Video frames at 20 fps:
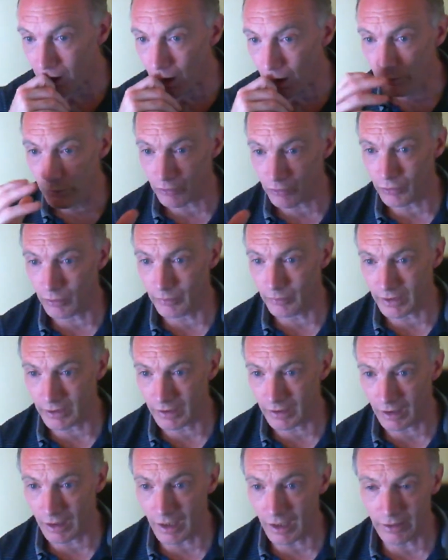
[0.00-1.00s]
But somebody
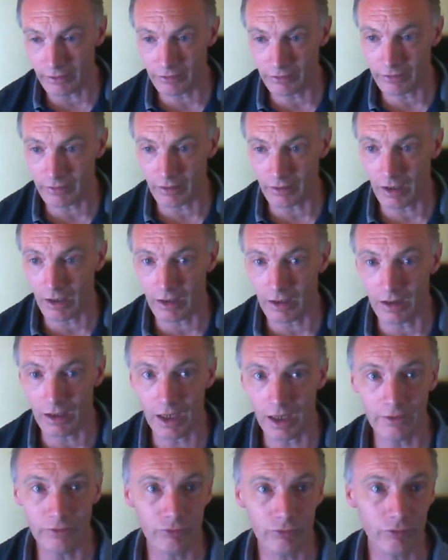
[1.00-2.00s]
in the last
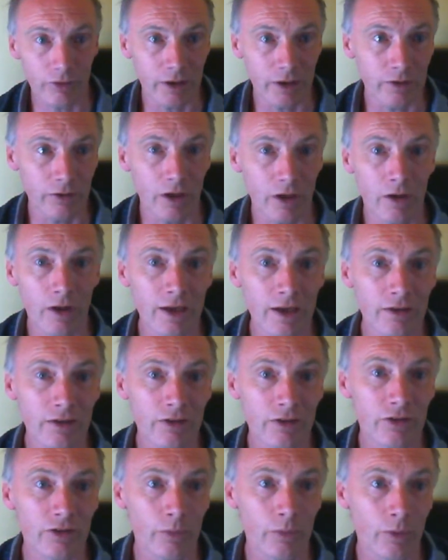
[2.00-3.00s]
live stream
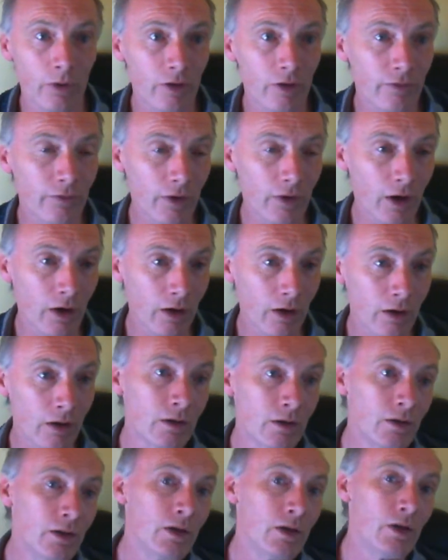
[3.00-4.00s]
donated to one of our,